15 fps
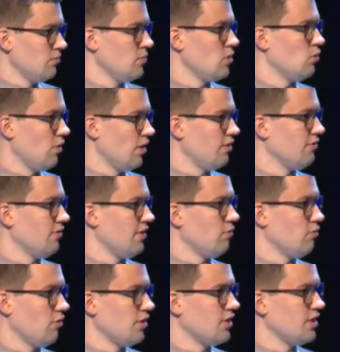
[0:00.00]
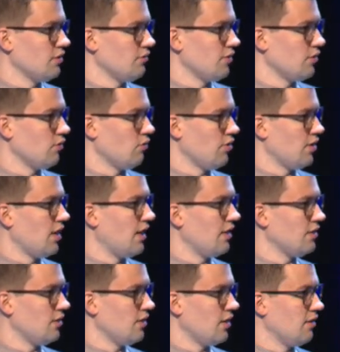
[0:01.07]
whether they were adherent or not
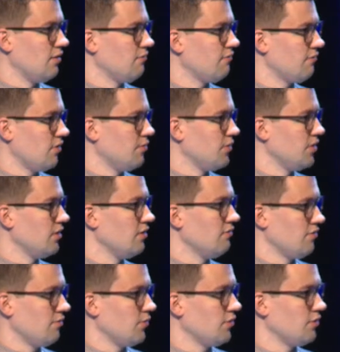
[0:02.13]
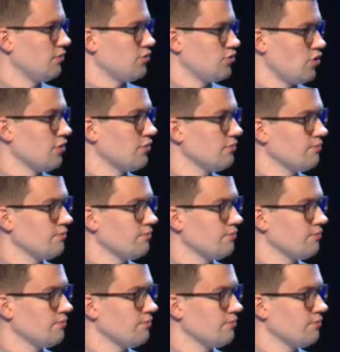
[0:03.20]
from the chart.